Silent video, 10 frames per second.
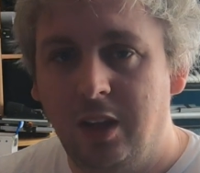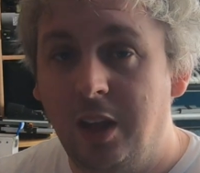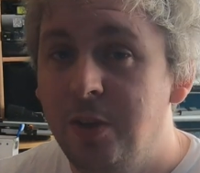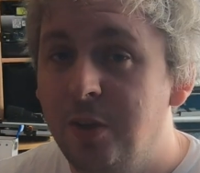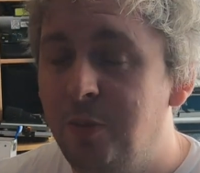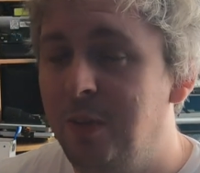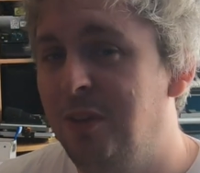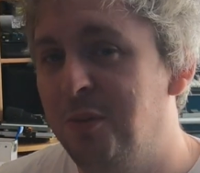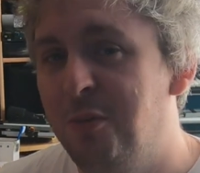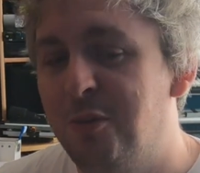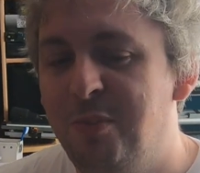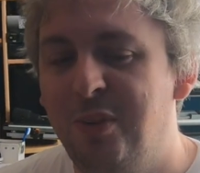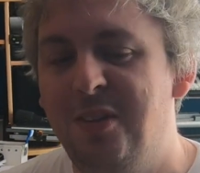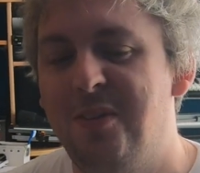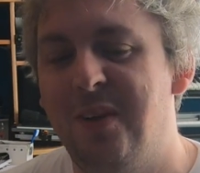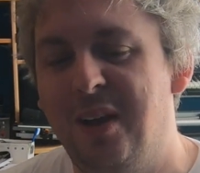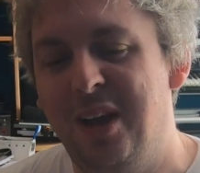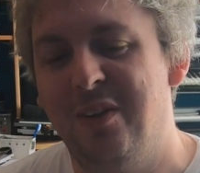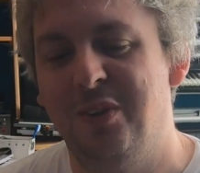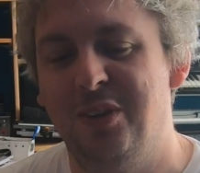I know there's been some grumblings about
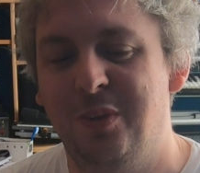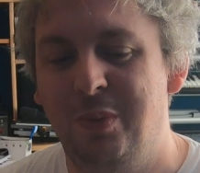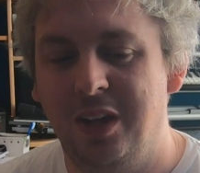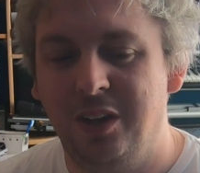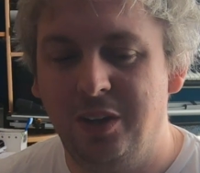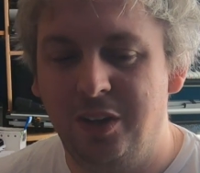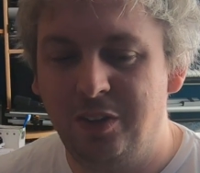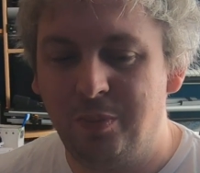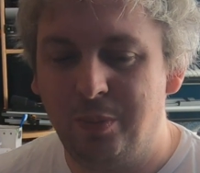how much the piano costs,